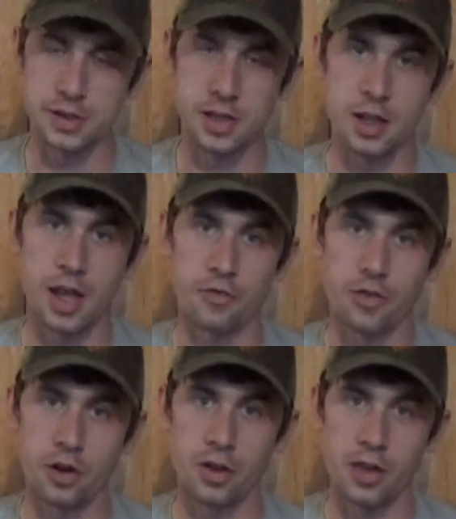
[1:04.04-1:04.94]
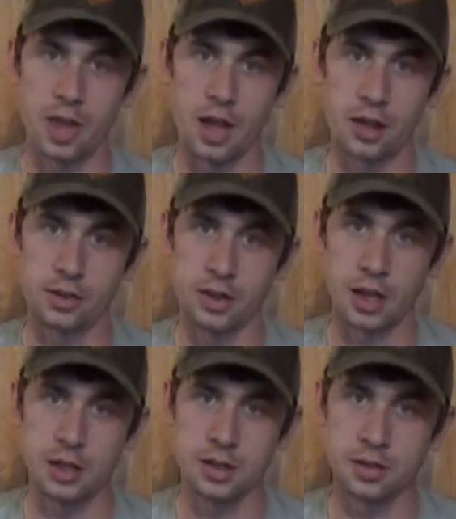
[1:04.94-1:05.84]
see a lot farther than that, because I
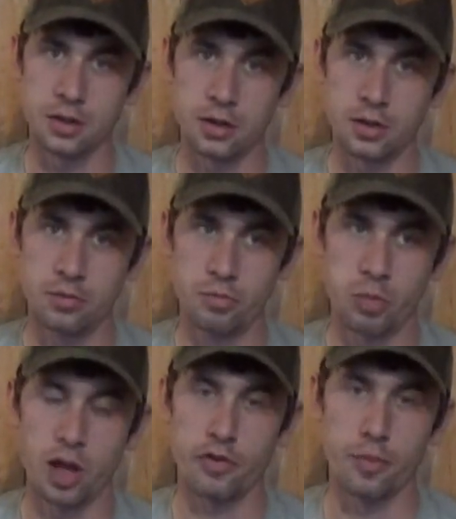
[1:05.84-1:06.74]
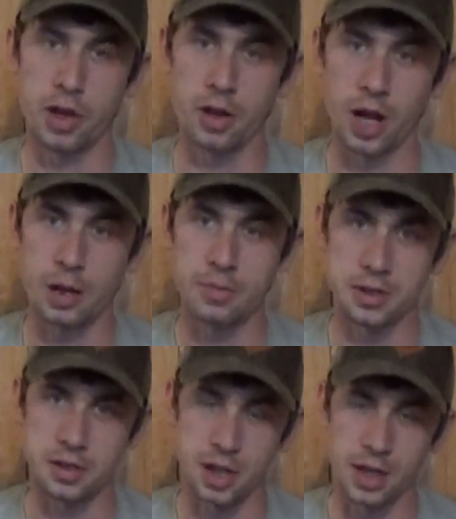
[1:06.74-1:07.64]
can, probably for bigger
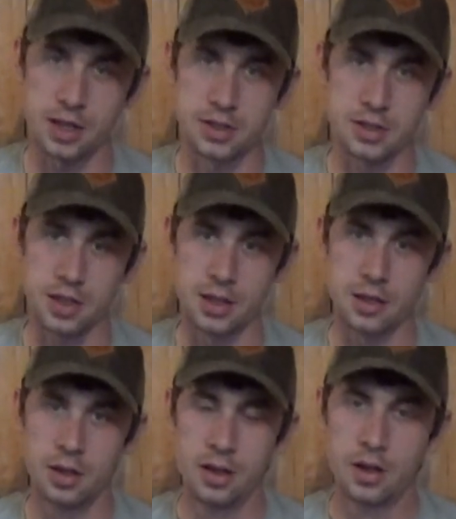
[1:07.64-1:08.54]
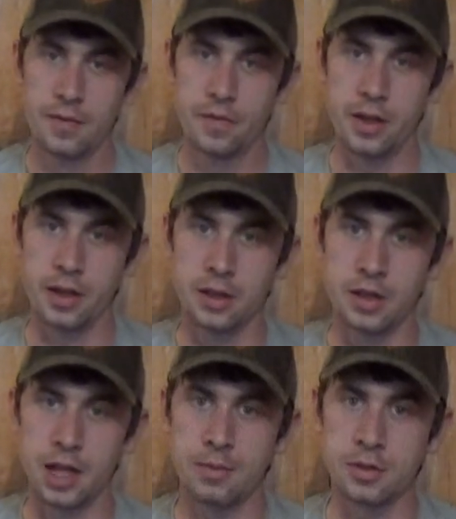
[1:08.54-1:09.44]
objects, cause I can see like the
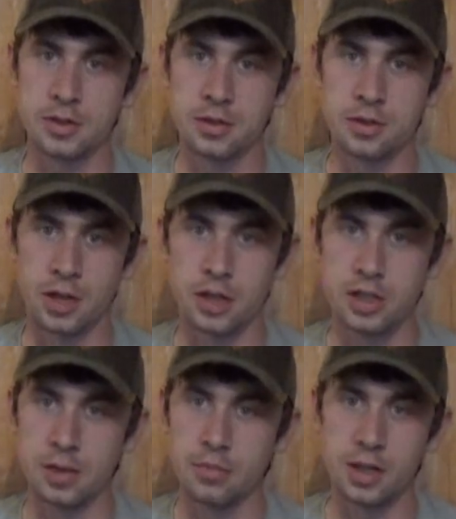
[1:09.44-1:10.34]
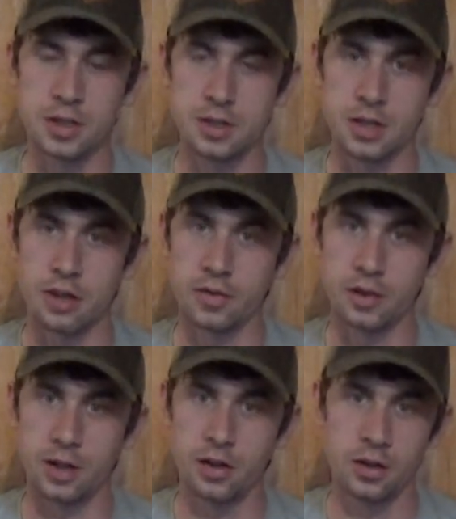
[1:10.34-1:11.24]
neighbor's like chimney and stuff,
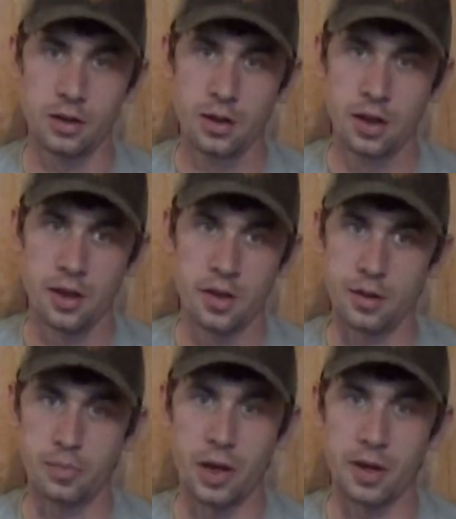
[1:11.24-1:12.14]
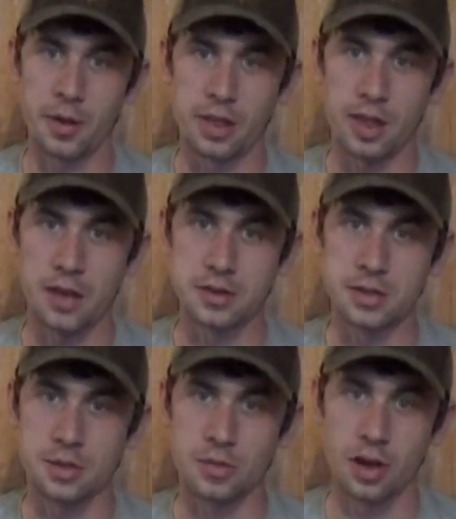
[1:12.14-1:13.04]
and they're probably about 1,000
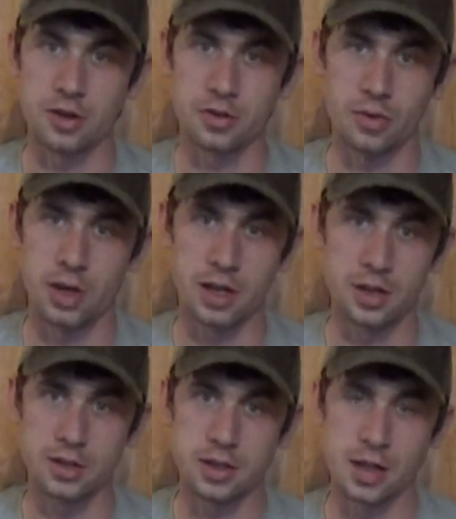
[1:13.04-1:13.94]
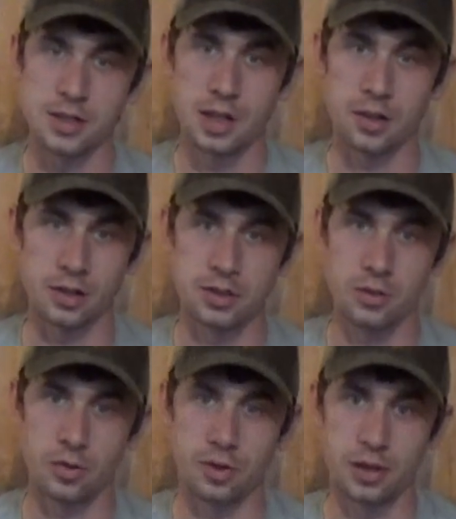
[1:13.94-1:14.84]
some yards away, and it stands out like a
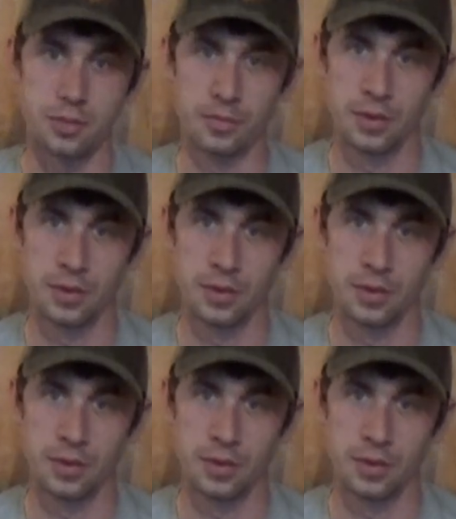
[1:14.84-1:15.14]
sore thumb.